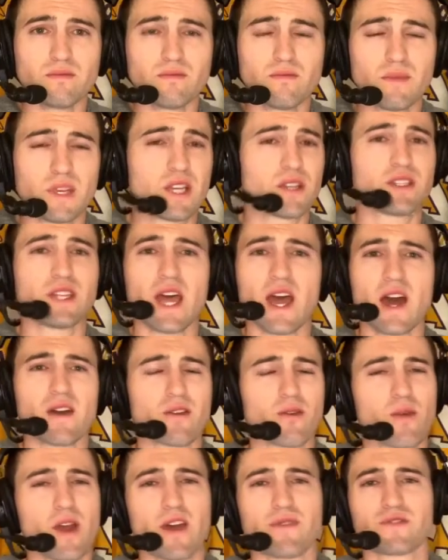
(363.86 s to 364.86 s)
Because now the
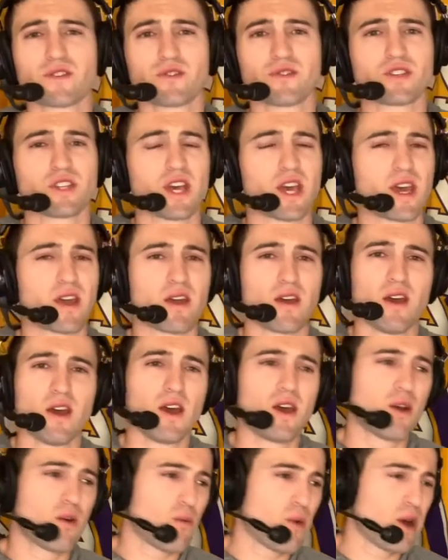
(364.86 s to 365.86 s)
refs are saying,
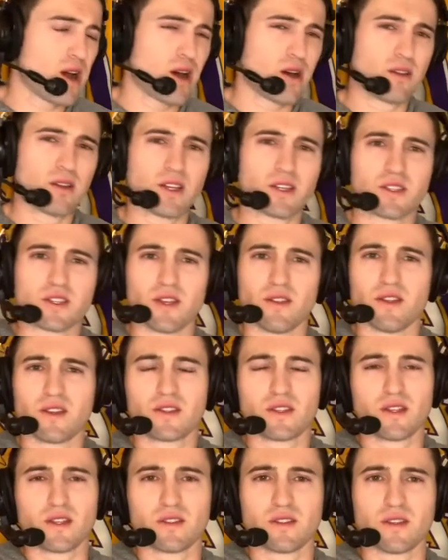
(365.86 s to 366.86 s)
well, listen,
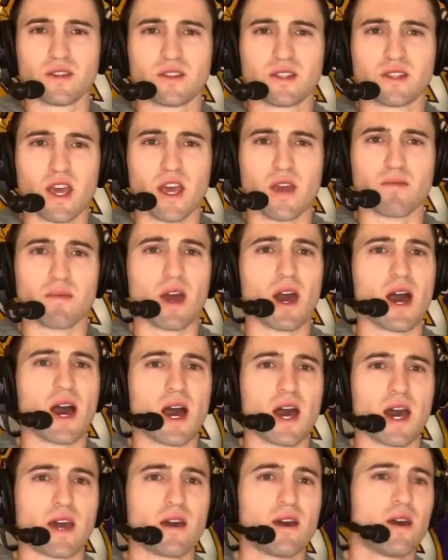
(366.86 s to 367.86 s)
this is the same
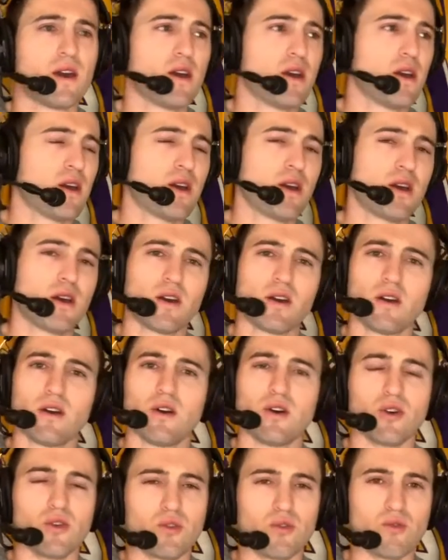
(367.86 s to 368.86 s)
guy
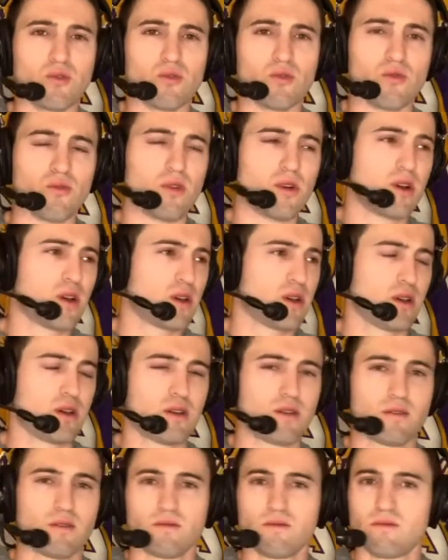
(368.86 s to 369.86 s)
who
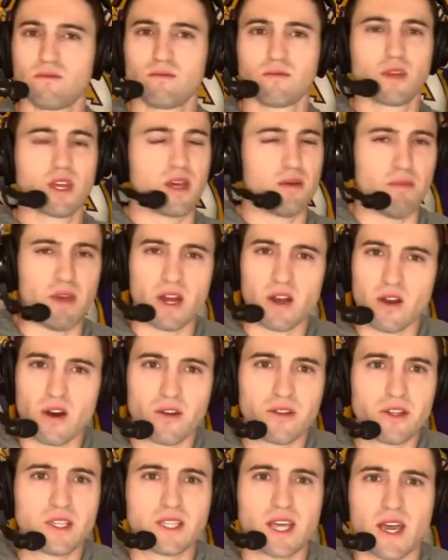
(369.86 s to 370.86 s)
committed all
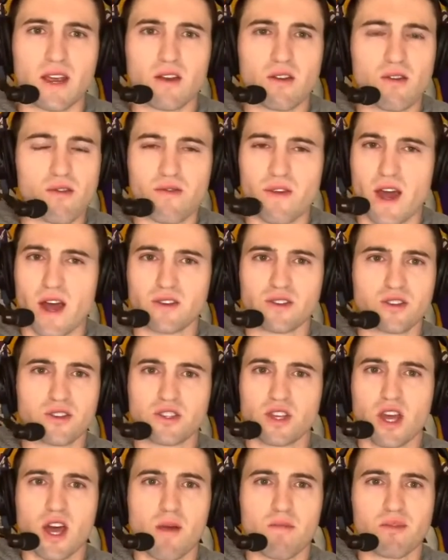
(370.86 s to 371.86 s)
these technical fouls just
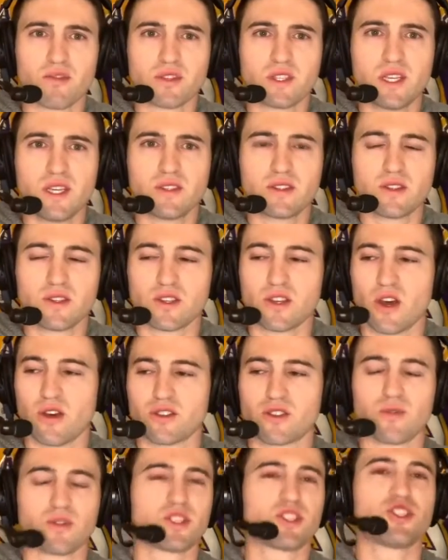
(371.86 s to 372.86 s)
a couple seasons ago.
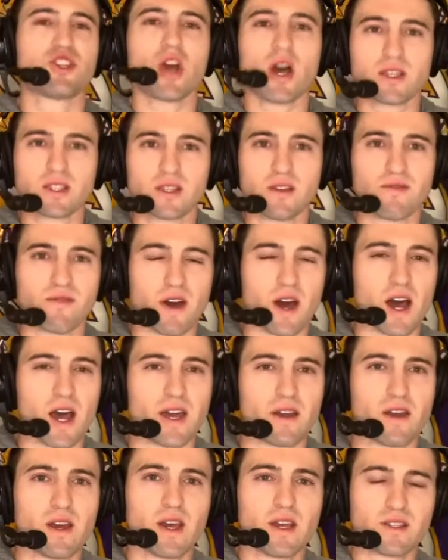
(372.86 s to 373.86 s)
So it's
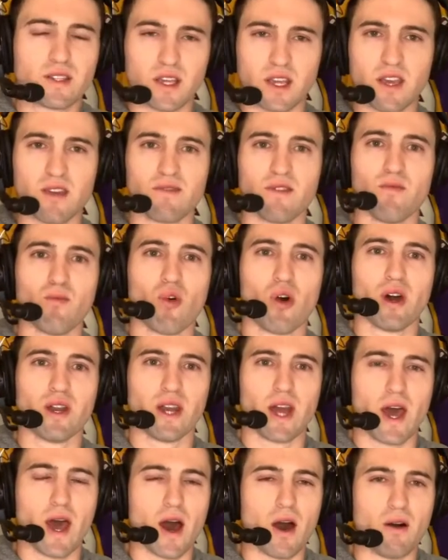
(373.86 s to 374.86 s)
justified to give him one
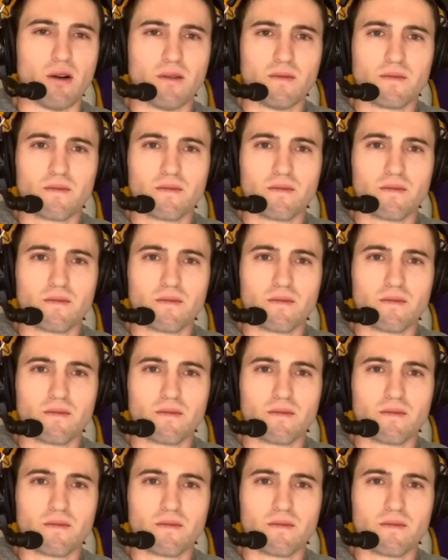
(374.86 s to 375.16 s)
now.